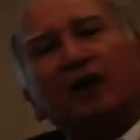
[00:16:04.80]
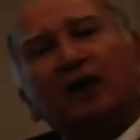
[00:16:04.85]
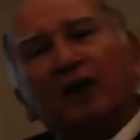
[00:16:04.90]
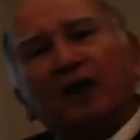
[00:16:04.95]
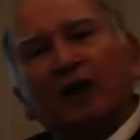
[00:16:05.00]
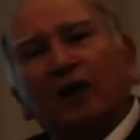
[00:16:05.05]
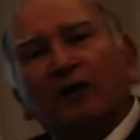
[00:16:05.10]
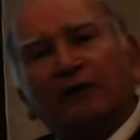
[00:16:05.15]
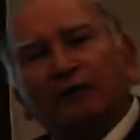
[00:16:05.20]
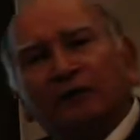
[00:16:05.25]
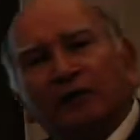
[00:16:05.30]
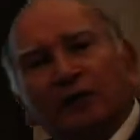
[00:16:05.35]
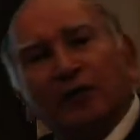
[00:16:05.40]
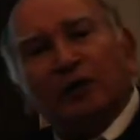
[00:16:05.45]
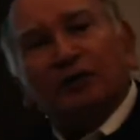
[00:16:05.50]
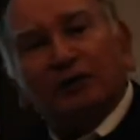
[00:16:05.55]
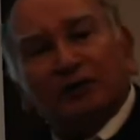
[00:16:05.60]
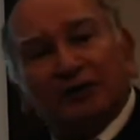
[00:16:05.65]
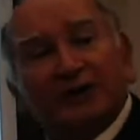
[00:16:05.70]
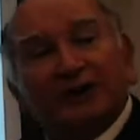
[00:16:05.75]
of no
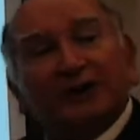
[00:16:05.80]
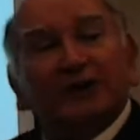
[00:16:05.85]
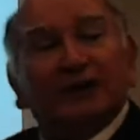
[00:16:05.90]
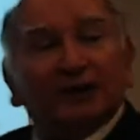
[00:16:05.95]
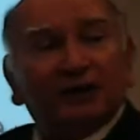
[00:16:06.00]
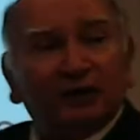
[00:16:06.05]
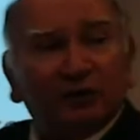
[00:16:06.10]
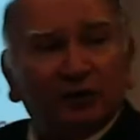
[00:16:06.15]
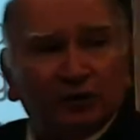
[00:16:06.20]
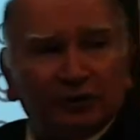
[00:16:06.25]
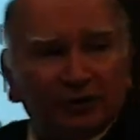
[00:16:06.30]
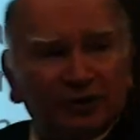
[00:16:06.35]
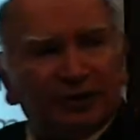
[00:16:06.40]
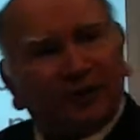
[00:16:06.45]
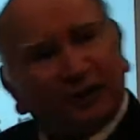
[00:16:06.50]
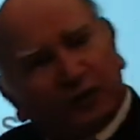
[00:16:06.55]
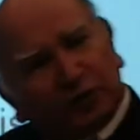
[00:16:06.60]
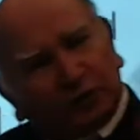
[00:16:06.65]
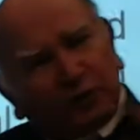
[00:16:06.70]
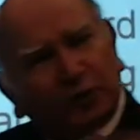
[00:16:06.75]
serious use. It is
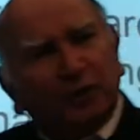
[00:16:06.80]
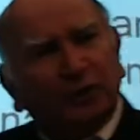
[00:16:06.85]
good.